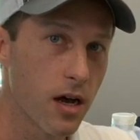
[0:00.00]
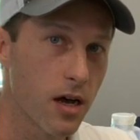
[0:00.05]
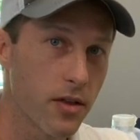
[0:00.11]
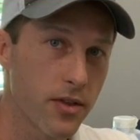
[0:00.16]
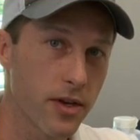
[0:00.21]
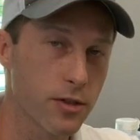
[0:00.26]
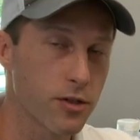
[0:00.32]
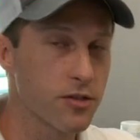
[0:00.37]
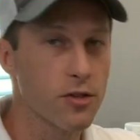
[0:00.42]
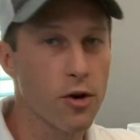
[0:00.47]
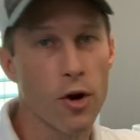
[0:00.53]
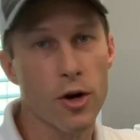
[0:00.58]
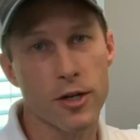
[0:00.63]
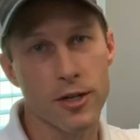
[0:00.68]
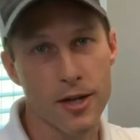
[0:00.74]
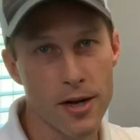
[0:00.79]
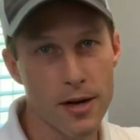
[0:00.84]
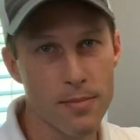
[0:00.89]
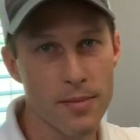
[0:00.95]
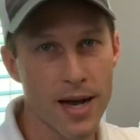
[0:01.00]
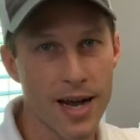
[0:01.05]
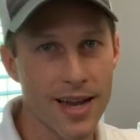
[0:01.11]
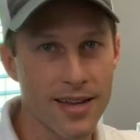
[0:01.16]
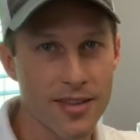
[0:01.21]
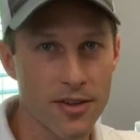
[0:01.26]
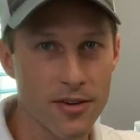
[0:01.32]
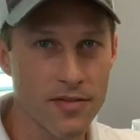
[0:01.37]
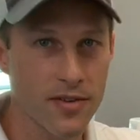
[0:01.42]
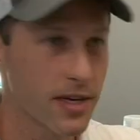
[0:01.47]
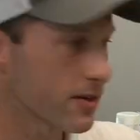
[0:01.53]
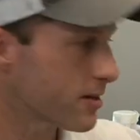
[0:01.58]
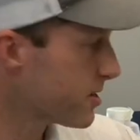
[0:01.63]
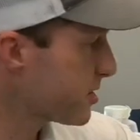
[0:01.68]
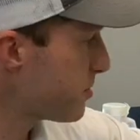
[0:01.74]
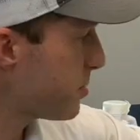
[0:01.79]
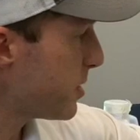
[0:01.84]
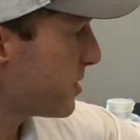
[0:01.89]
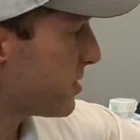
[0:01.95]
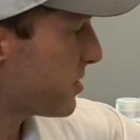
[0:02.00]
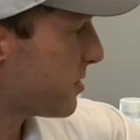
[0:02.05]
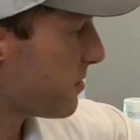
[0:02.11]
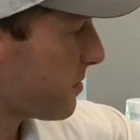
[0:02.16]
They're just hard to come by and they're very expensive.